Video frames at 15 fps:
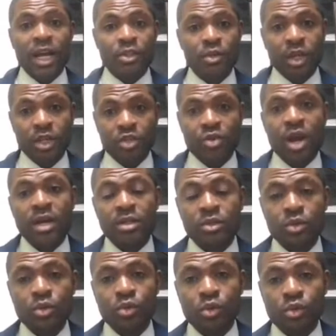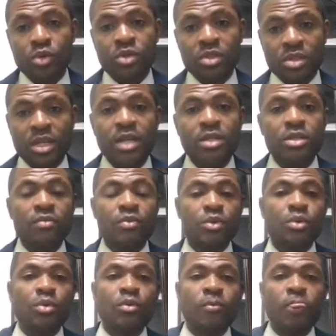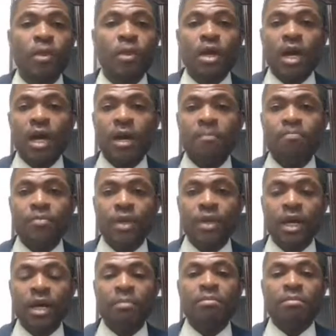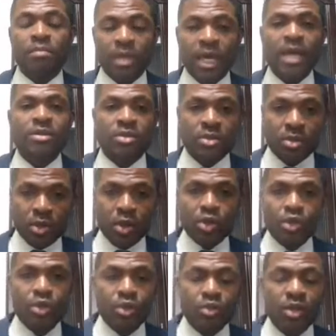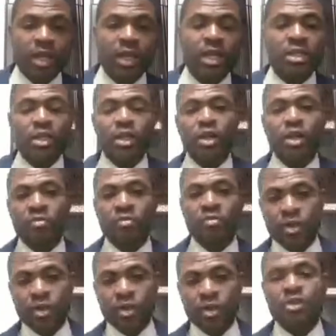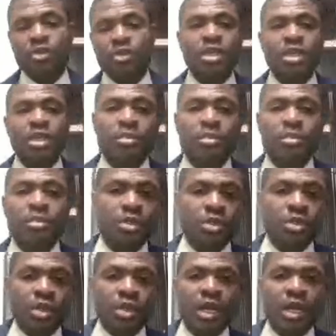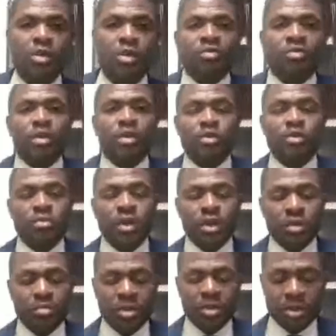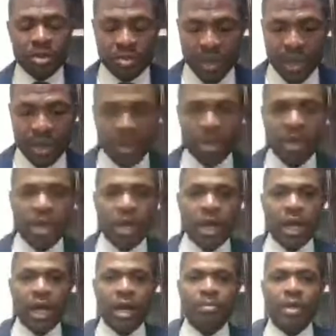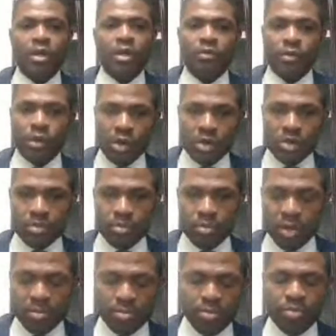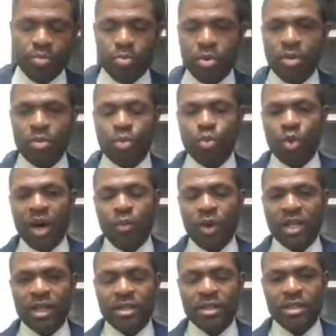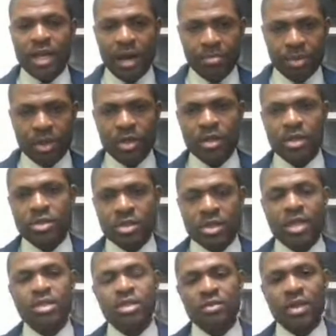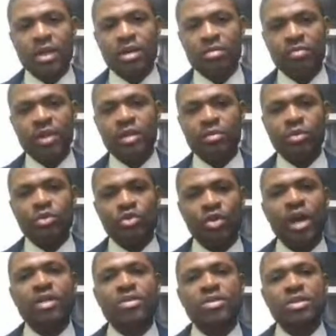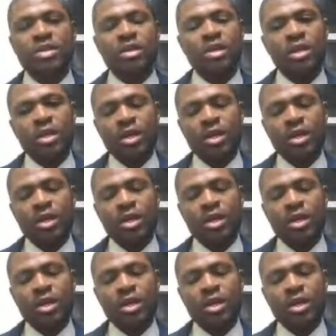actually extract to those incentives. So yes, continue to engage the government, continue to see how much they can offer you to make your business better. Of course, but while that is happening, the incentives that are available, try and see